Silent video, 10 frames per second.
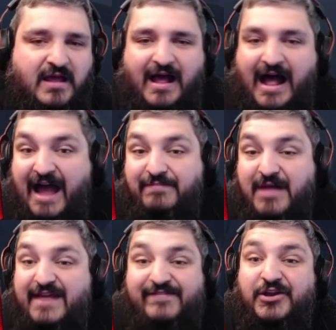I'm
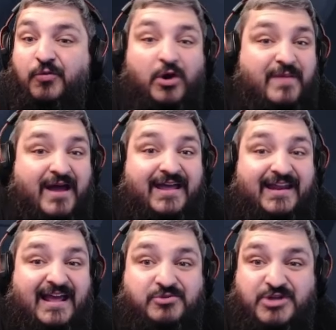not even going to worry about getting
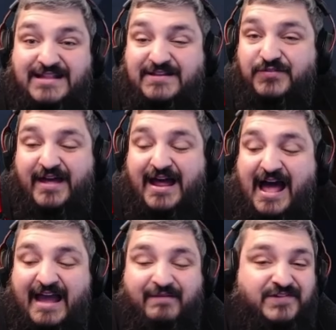objectives for that.
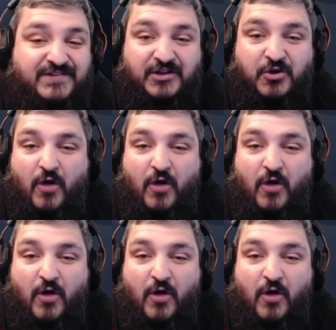I'm just going to call